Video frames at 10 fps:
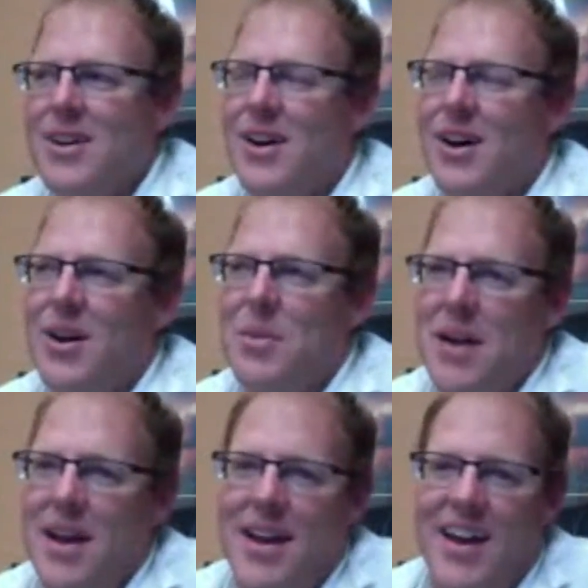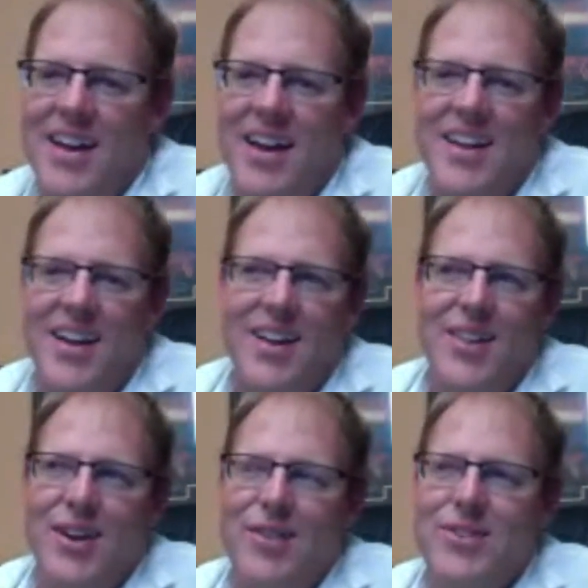Oh man, I
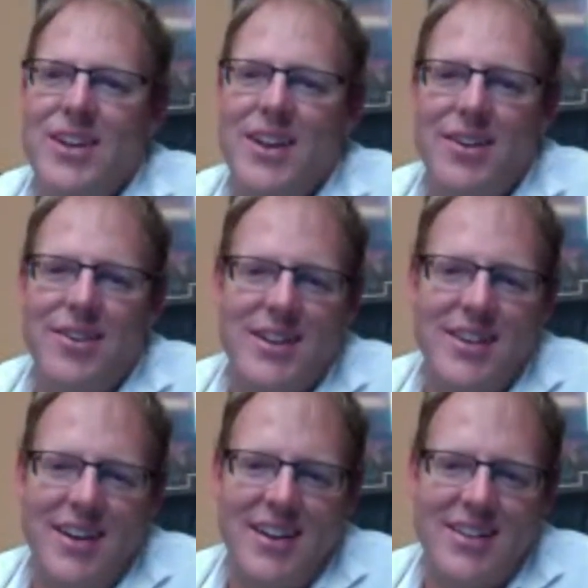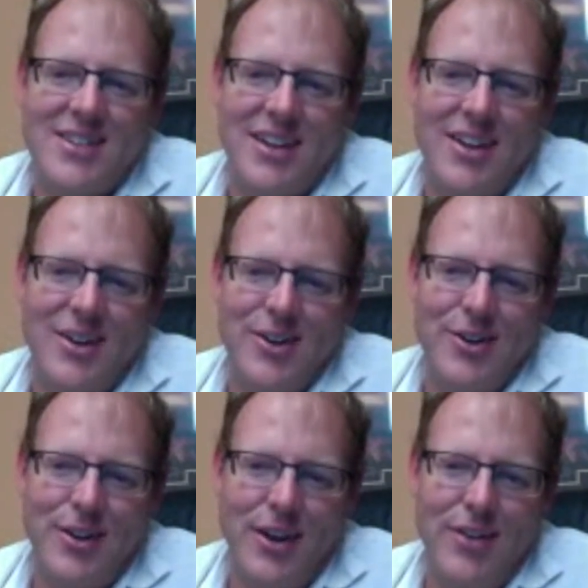love to hear it that it's like your
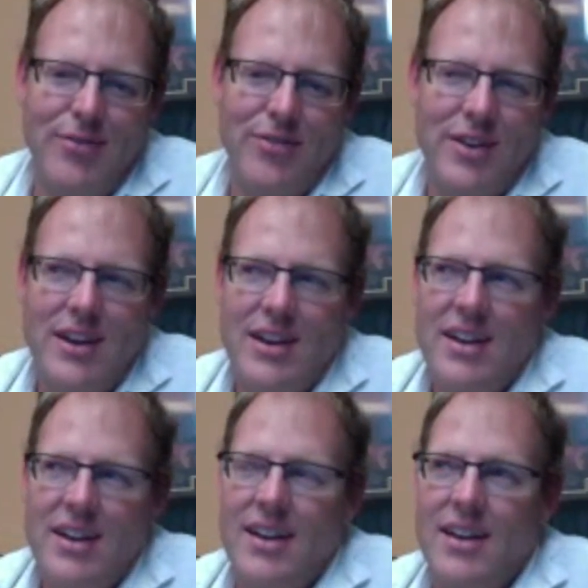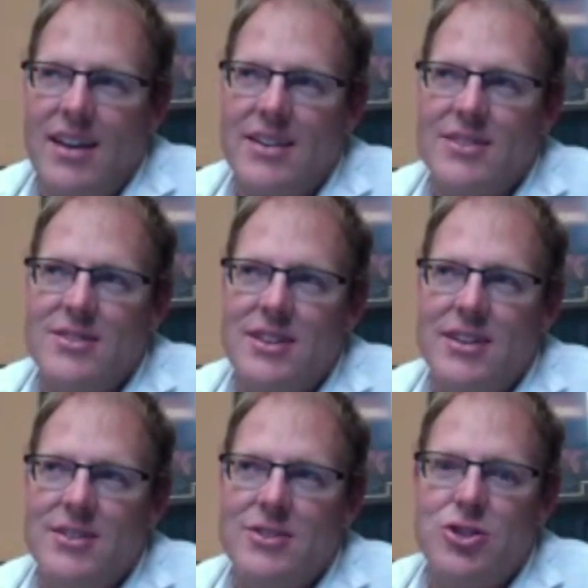life
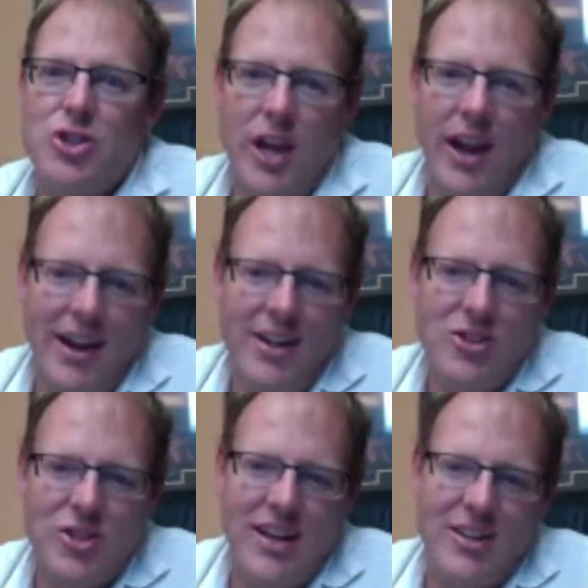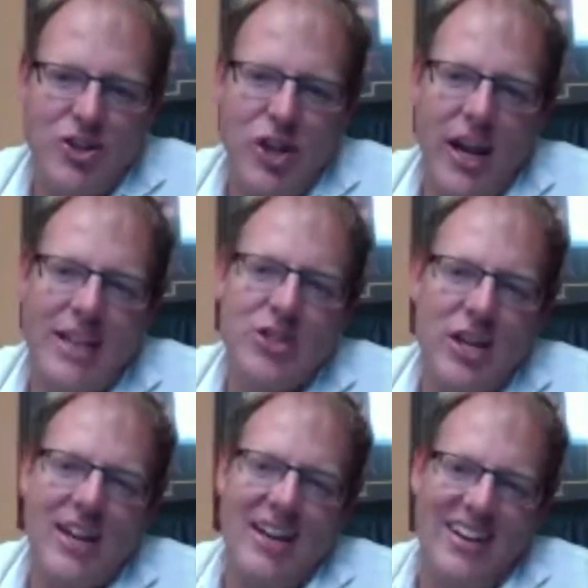is changed and
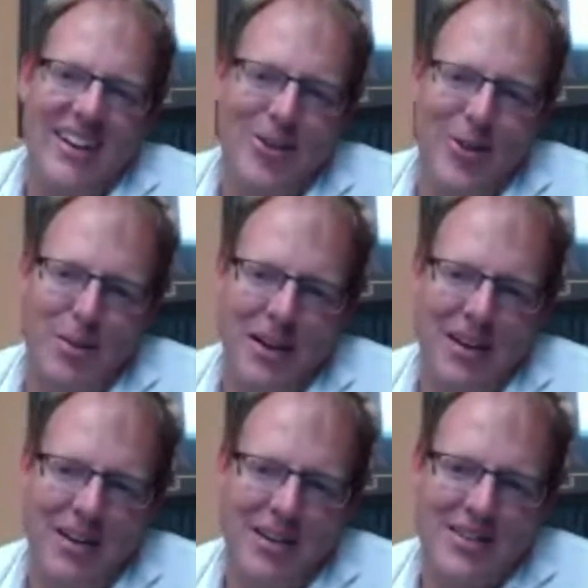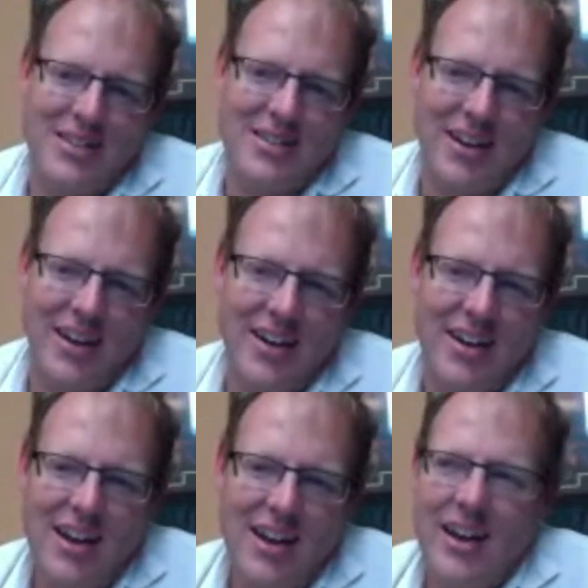changing. You know what I mean? Because it's like
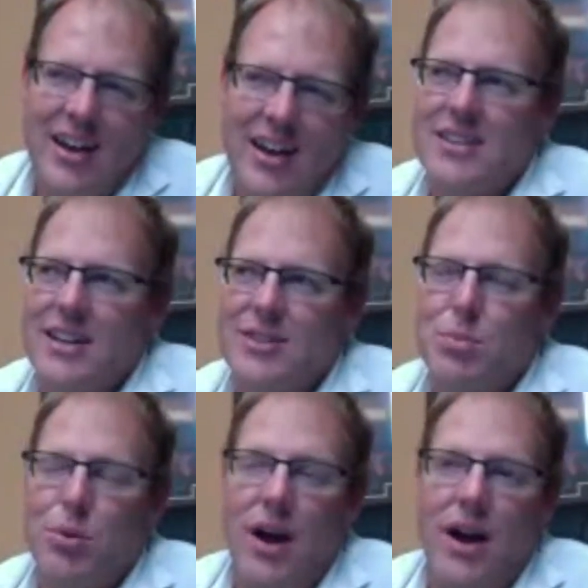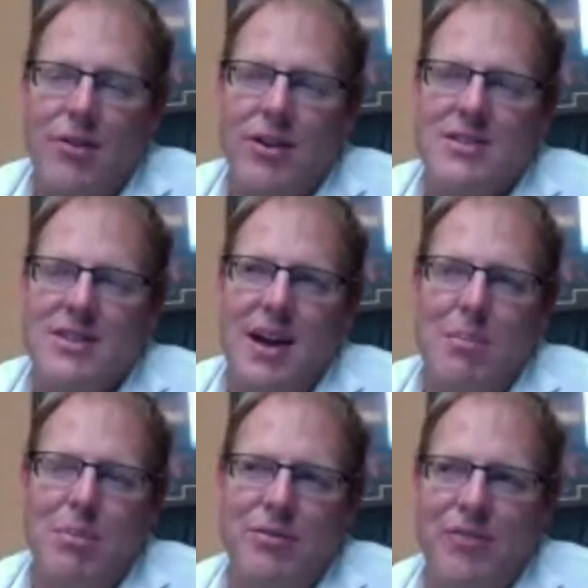it's progress, not
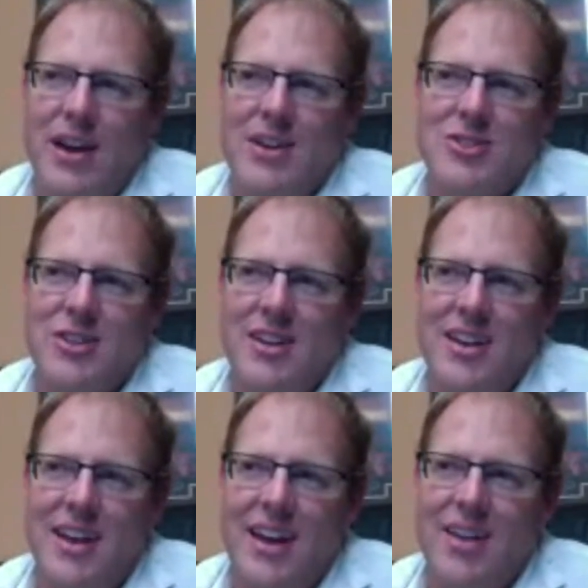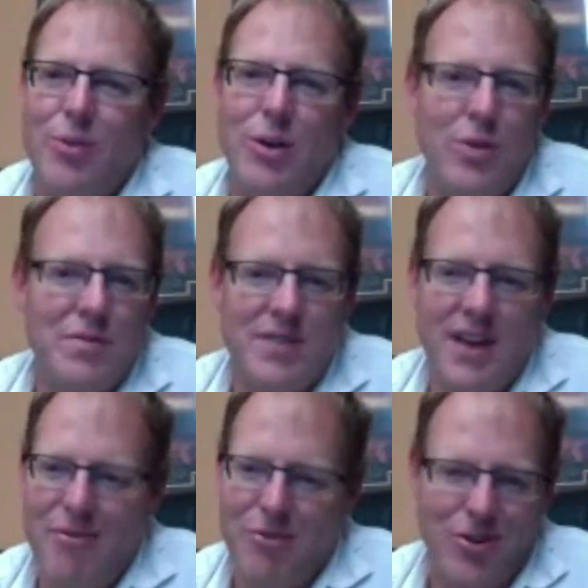perfection, and we've
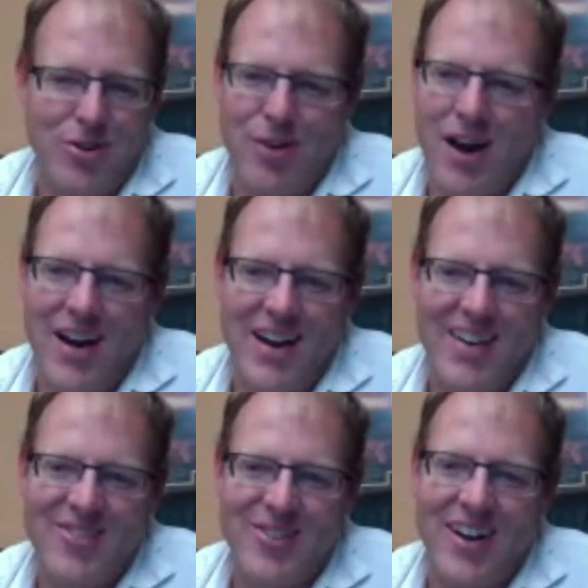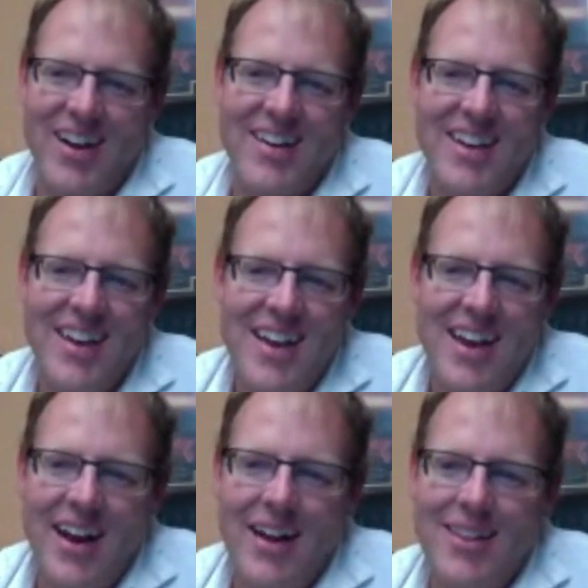never arrived, right?
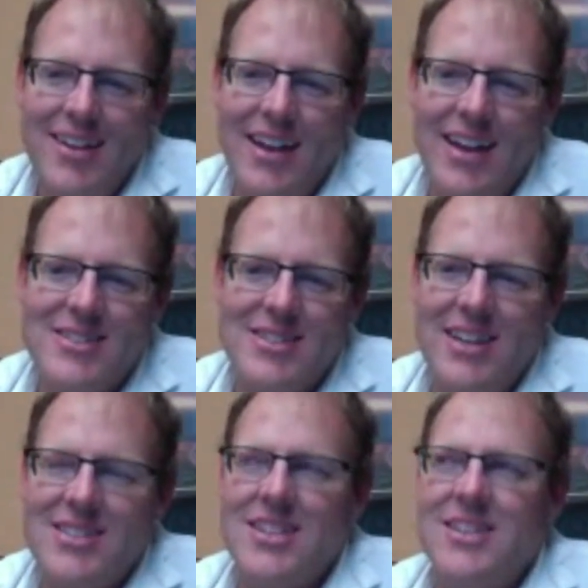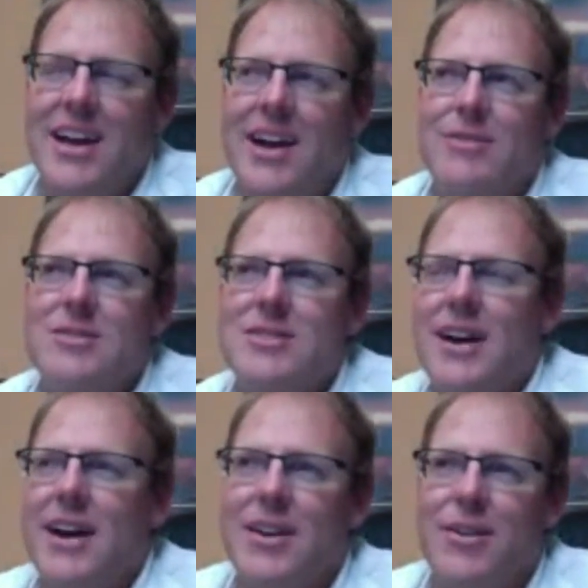And I think that's the
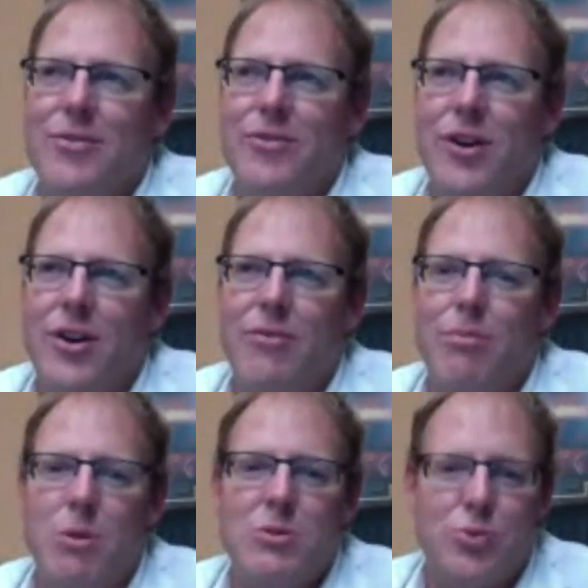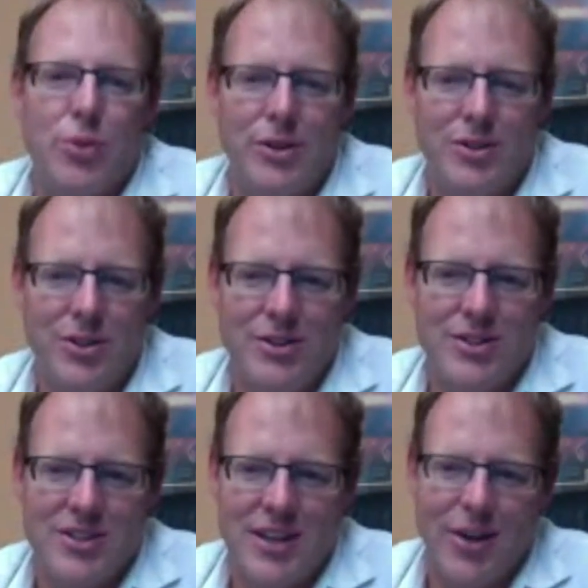downside of most realtors
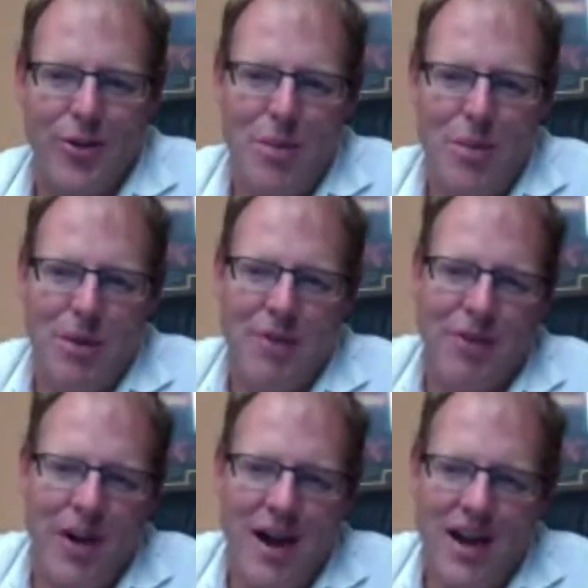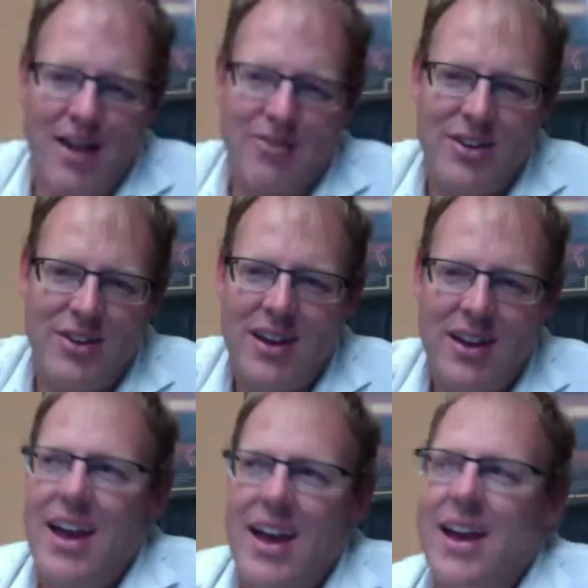is they go, oh, I've arrived,
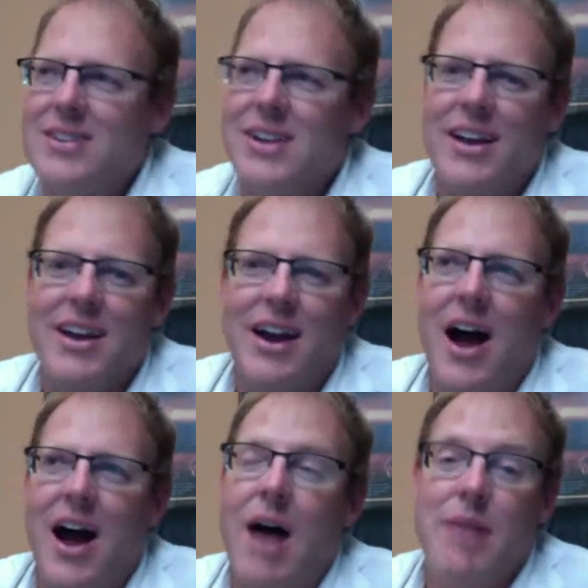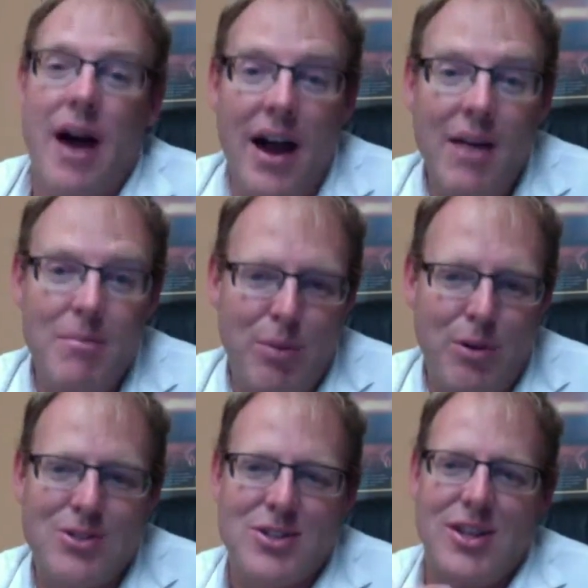and it's like I'm
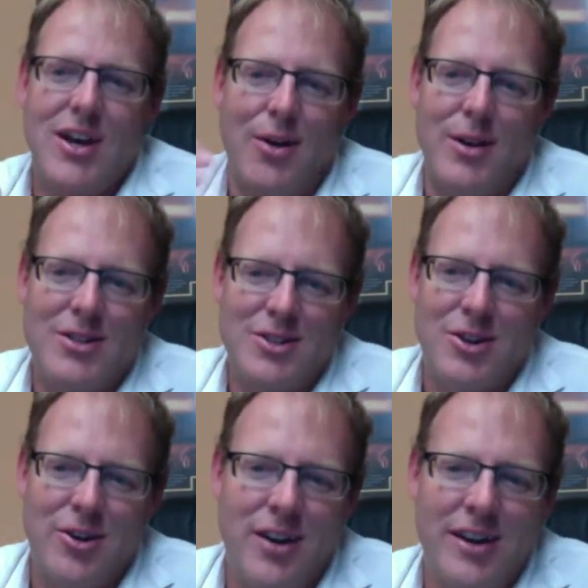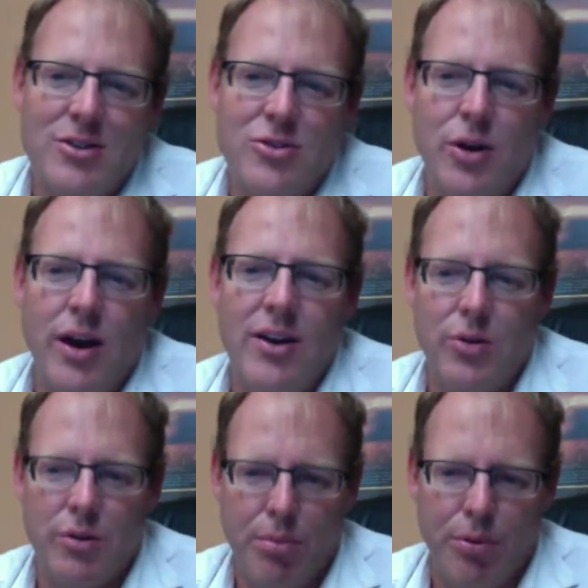personally always learning, trying to
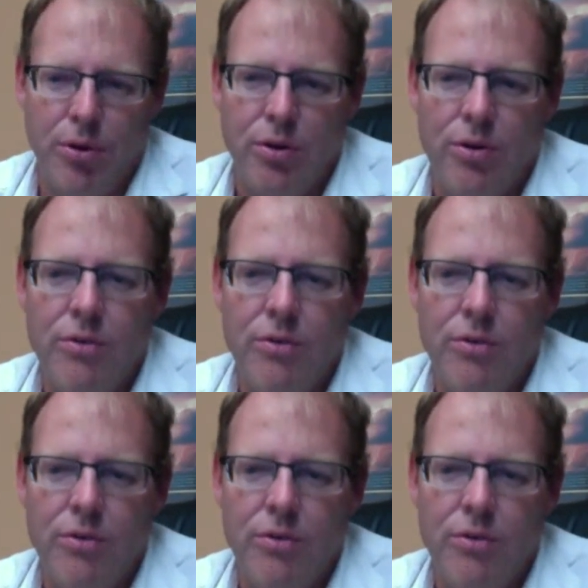improve.